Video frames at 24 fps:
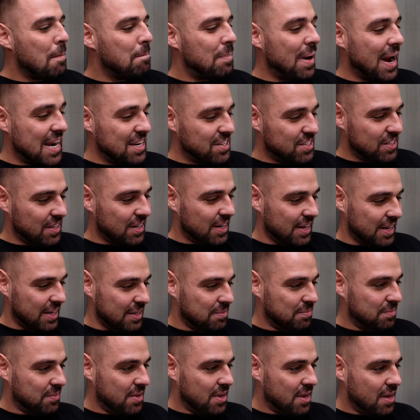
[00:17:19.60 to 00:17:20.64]
Basically,
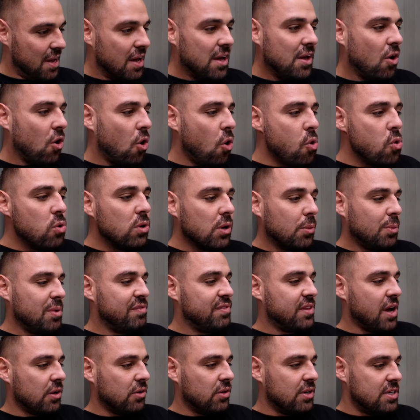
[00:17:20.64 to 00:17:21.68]
all that we've
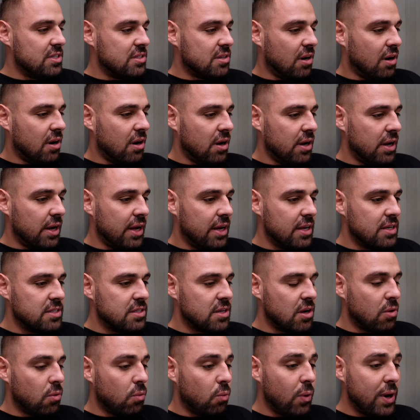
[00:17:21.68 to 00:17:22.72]
done on this car is
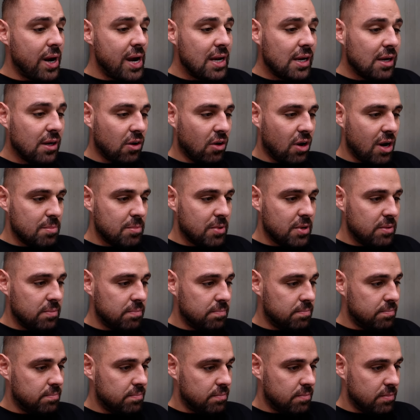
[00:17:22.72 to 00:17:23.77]
wheel alignment,
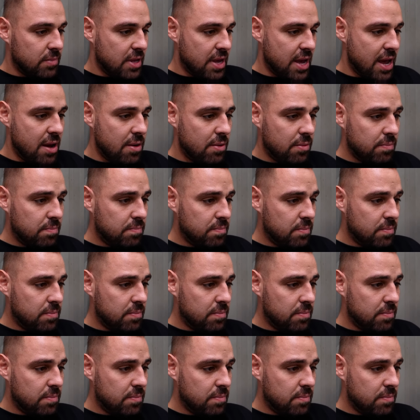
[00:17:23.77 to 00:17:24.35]
yeah?